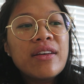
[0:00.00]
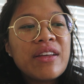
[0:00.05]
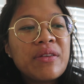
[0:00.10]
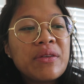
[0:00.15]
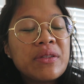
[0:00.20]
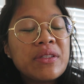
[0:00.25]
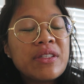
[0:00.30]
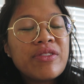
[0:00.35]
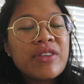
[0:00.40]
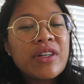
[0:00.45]

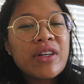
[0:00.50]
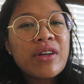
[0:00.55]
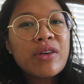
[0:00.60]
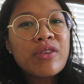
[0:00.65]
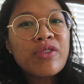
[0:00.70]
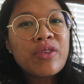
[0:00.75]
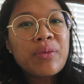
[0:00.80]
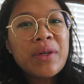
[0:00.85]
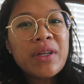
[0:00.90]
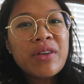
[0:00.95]
It was even
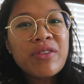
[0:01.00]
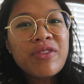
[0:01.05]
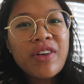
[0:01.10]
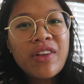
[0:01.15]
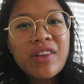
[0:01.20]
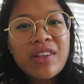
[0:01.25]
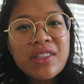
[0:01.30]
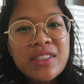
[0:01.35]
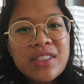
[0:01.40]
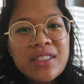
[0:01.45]
hard for me to
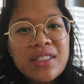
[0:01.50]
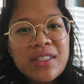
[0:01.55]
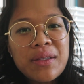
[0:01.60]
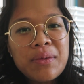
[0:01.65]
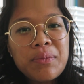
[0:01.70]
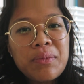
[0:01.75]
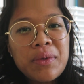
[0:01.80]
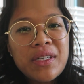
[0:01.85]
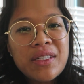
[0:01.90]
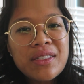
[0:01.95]
fall
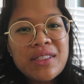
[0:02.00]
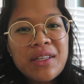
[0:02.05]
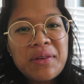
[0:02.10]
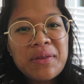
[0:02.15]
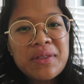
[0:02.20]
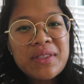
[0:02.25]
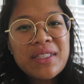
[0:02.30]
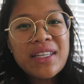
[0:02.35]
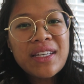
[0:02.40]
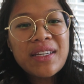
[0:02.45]
asleep because
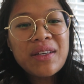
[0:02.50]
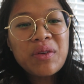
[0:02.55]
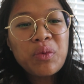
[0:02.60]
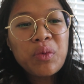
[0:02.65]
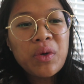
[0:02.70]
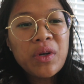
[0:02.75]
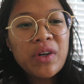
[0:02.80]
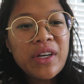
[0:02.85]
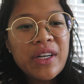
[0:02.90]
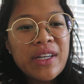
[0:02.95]
I was like
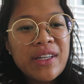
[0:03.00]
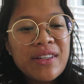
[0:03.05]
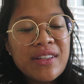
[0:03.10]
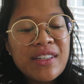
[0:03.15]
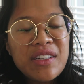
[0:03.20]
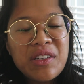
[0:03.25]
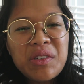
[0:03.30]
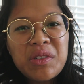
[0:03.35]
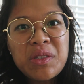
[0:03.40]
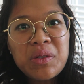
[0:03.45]
worried
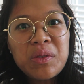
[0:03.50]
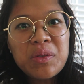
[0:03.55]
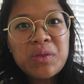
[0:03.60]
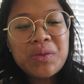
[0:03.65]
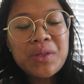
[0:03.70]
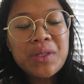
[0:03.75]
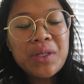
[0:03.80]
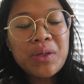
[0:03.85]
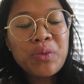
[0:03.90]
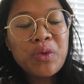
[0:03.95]
and also it
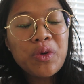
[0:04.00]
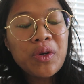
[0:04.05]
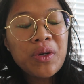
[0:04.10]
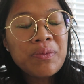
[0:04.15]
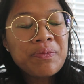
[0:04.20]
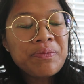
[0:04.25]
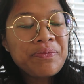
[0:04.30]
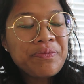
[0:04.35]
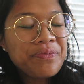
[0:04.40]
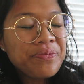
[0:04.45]
was really
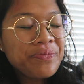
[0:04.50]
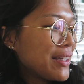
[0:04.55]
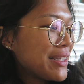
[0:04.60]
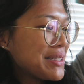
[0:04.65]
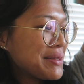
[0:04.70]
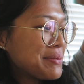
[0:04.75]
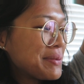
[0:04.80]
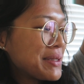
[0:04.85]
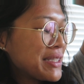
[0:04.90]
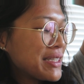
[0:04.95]
warm.
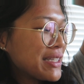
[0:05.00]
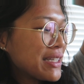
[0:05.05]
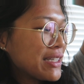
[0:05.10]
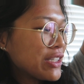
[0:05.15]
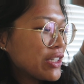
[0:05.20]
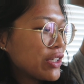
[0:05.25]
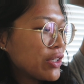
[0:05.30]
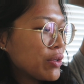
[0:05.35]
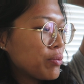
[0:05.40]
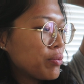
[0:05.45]
He's been
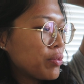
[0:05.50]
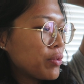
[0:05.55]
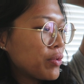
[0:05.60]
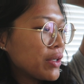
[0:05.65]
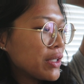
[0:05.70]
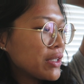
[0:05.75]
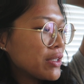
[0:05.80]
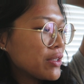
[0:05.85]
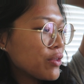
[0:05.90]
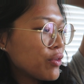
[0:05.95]
such a good
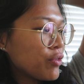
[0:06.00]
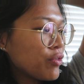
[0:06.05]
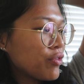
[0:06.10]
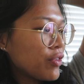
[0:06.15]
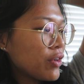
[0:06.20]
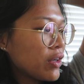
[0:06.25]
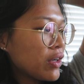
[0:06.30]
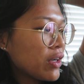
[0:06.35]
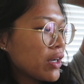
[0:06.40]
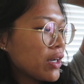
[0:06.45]
boy so
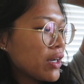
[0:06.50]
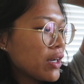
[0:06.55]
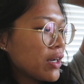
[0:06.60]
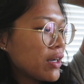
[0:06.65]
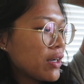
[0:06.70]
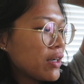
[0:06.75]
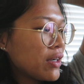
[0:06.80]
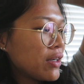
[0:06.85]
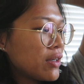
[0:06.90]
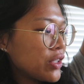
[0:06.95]
far.
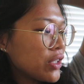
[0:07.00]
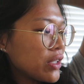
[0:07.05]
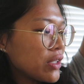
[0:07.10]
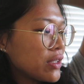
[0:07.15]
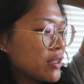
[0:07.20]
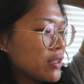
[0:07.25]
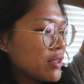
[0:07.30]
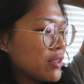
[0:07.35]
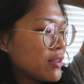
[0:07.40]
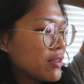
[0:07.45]

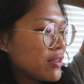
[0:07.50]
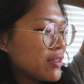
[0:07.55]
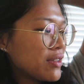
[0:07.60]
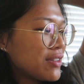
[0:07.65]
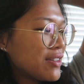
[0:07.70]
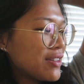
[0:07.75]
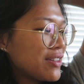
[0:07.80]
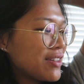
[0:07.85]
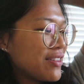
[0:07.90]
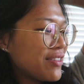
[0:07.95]
Just
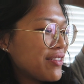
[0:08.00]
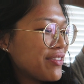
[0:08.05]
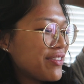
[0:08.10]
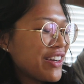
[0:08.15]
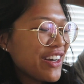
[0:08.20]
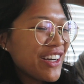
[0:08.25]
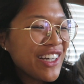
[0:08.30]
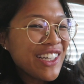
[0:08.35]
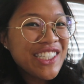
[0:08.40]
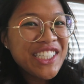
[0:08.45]

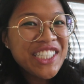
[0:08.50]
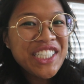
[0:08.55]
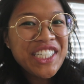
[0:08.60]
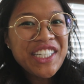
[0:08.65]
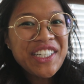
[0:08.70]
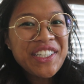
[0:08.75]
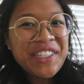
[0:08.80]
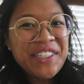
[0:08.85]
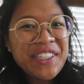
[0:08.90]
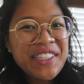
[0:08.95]
very
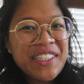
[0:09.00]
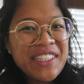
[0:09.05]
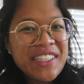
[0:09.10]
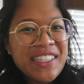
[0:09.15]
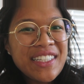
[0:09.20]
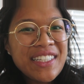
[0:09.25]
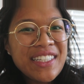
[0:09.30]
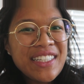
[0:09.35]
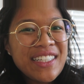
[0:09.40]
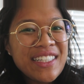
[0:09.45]
chill
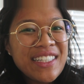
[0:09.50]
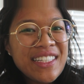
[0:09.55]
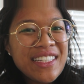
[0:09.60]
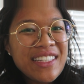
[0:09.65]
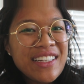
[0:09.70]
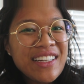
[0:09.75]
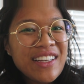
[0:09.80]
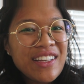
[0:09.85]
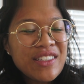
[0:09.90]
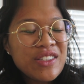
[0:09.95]

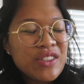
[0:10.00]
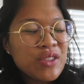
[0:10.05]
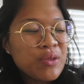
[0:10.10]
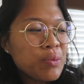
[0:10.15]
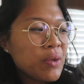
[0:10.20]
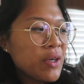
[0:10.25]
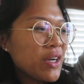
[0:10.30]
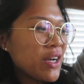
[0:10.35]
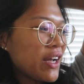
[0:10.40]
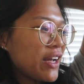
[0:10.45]
not
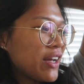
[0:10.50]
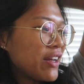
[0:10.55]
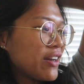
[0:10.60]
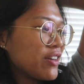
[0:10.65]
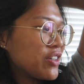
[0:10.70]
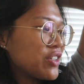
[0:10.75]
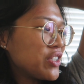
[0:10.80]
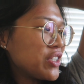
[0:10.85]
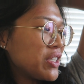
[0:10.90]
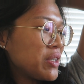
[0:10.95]
super high
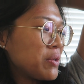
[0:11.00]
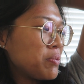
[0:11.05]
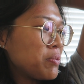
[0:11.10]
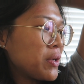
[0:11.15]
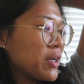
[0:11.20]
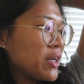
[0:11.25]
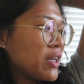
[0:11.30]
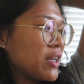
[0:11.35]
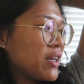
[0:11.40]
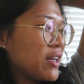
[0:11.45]
energy,
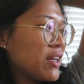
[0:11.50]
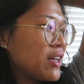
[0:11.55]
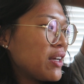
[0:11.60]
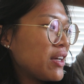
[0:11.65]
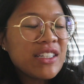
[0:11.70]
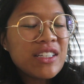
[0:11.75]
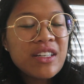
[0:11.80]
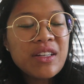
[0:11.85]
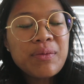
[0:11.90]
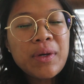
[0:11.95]
but
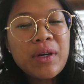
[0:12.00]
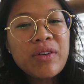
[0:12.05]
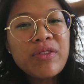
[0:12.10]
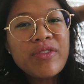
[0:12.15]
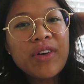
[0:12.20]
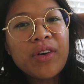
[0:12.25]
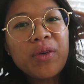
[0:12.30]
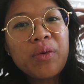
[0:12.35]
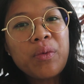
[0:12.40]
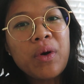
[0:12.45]
I took him out
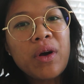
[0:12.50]
for a